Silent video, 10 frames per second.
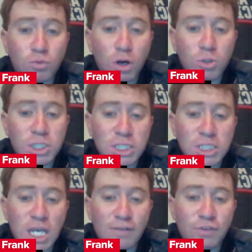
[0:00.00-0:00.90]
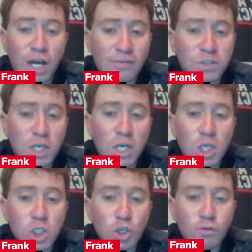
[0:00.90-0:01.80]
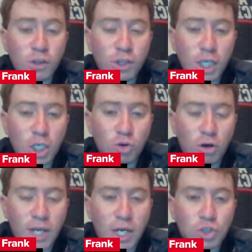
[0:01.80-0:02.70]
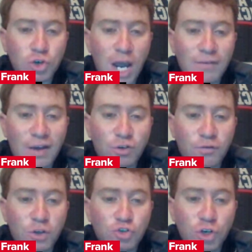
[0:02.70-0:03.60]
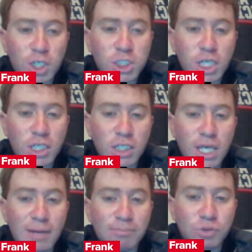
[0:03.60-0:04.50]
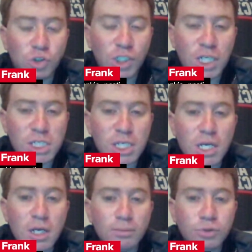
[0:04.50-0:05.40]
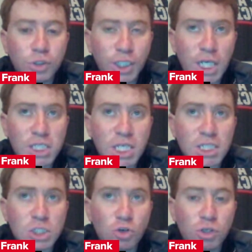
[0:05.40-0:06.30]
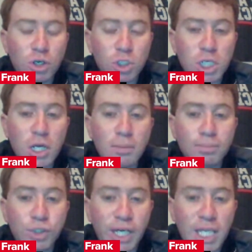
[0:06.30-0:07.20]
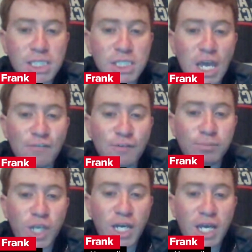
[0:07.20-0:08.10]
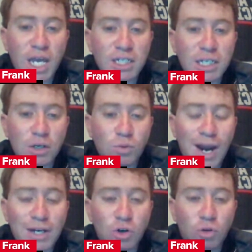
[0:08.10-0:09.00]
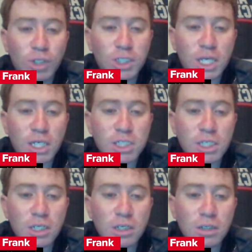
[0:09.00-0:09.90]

roads to save lives. So if you think you're okay to drive after a few drinks, think again, please. Please, this New Year's, play it safe and plan ahead to get a ride. It only takes